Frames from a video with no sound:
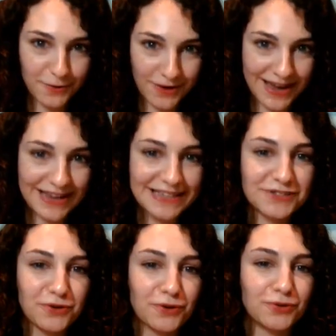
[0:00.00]

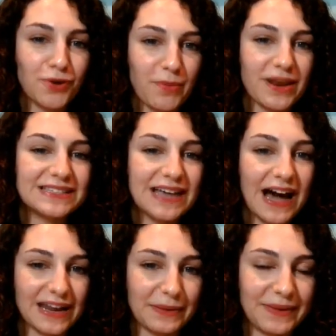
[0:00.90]
lugares con nombres
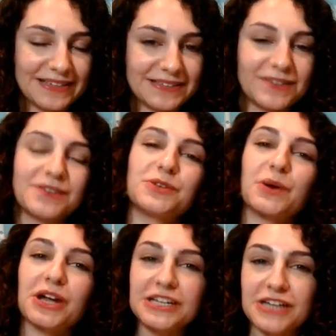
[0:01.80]
árabes.
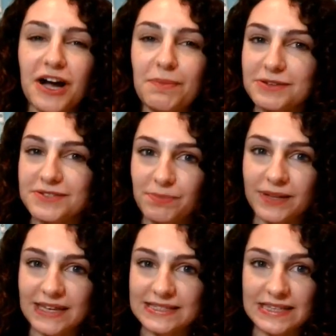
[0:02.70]
So we're going to talk about some
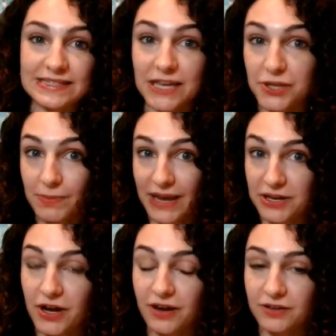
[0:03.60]
places that you
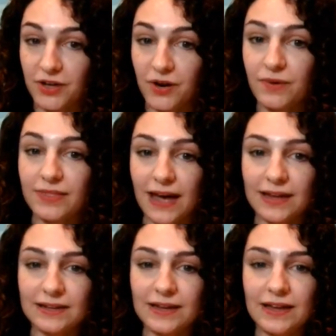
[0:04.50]
might not know
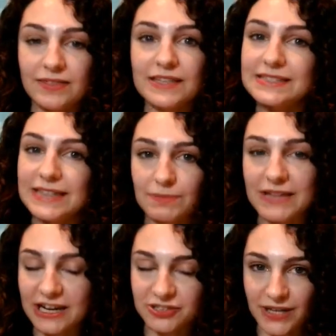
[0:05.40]
that these
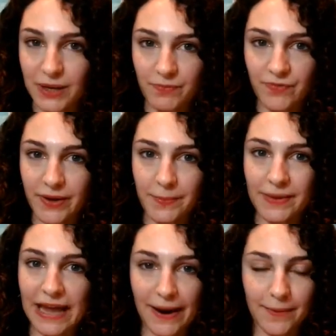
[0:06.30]
names actually come
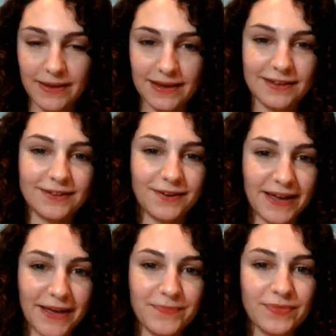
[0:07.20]
from Arabic.
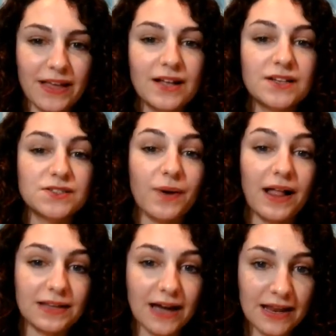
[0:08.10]
Okay. So
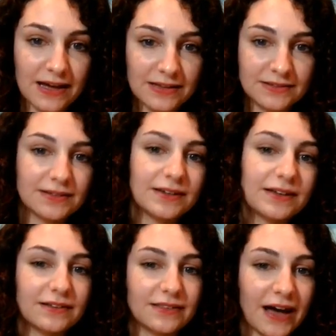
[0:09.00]
Alcala,
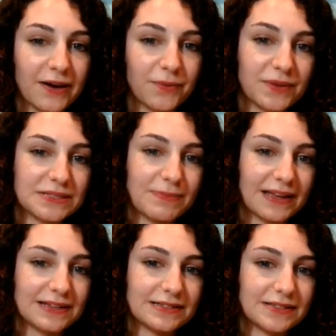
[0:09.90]
that was
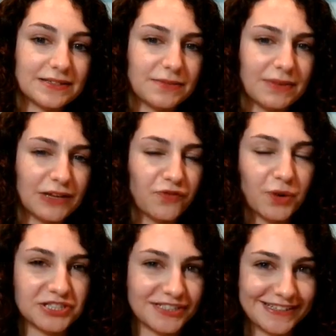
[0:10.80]
meant to mean
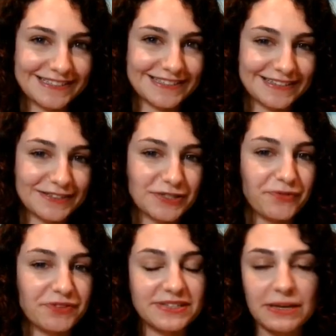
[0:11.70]
fortress.
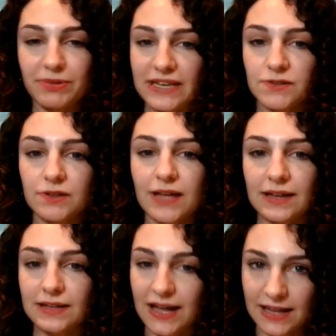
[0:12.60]
So if you see a place called
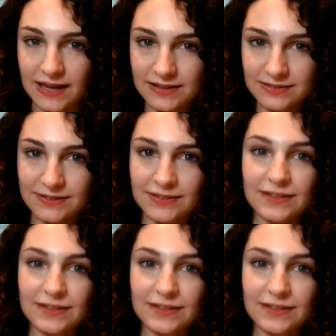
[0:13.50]
Alcala,